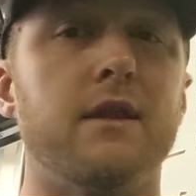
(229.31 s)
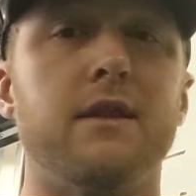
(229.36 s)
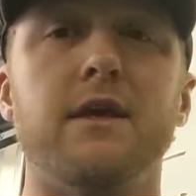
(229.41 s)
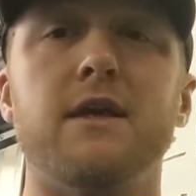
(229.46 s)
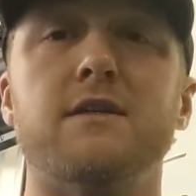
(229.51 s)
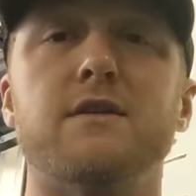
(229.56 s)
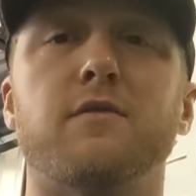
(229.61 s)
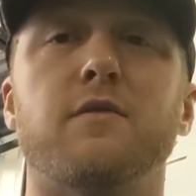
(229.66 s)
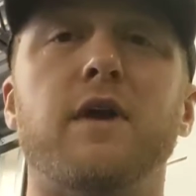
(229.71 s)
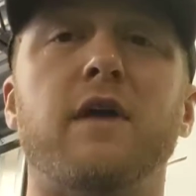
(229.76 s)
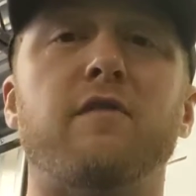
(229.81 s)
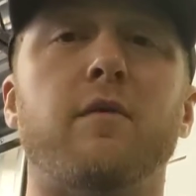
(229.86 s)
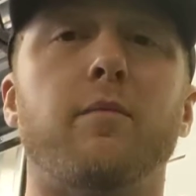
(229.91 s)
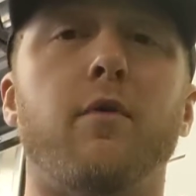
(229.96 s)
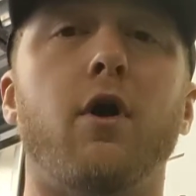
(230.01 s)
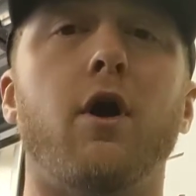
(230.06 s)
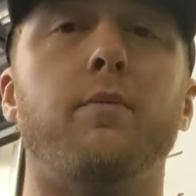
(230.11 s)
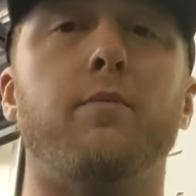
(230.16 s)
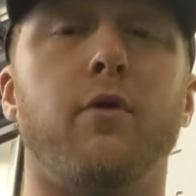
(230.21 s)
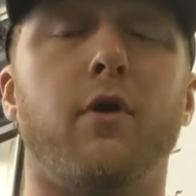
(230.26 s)
At least if we have a
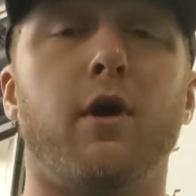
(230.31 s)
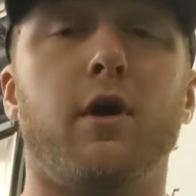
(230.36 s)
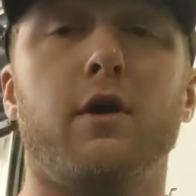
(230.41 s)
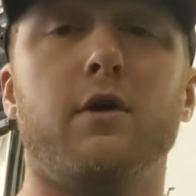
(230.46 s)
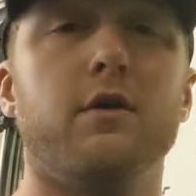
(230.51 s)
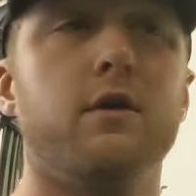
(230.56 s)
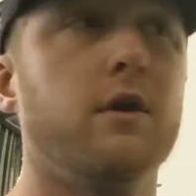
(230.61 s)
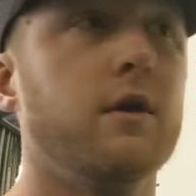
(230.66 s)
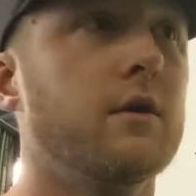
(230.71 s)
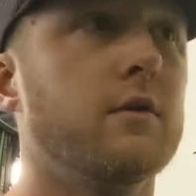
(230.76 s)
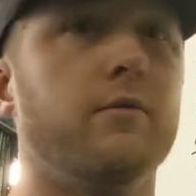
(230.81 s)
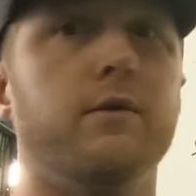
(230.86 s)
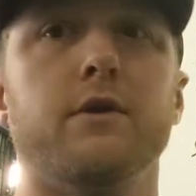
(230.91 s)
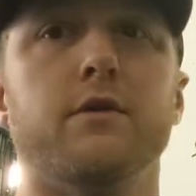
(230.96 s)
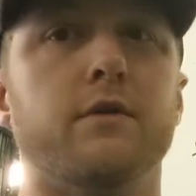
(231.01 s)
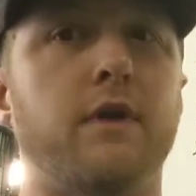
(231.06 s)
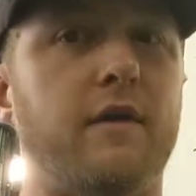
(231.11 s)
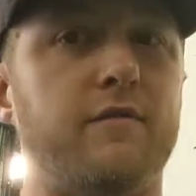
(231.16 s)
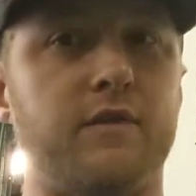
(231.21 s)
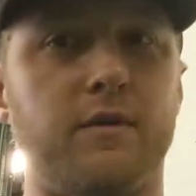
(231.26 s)
ballpark, we
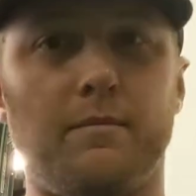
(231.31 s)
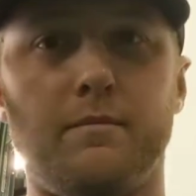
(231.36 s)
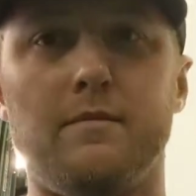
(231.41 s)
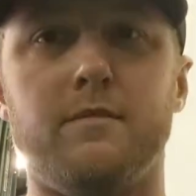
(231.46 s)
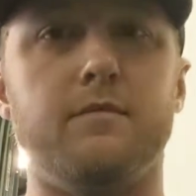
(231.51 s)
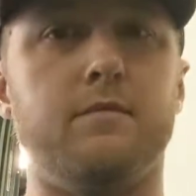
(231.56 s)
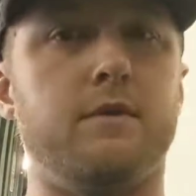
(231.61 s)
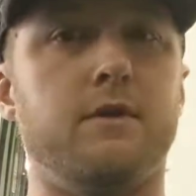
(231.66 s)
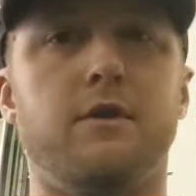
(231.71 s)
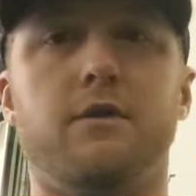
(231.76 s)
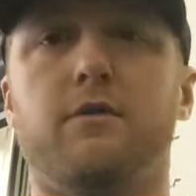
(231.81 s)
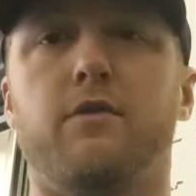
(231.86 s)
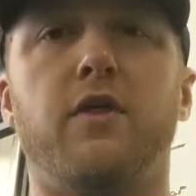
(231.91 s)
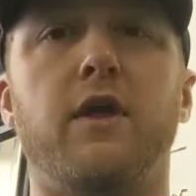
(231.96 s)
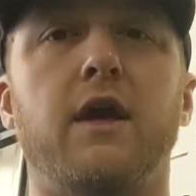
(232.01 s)
don't have to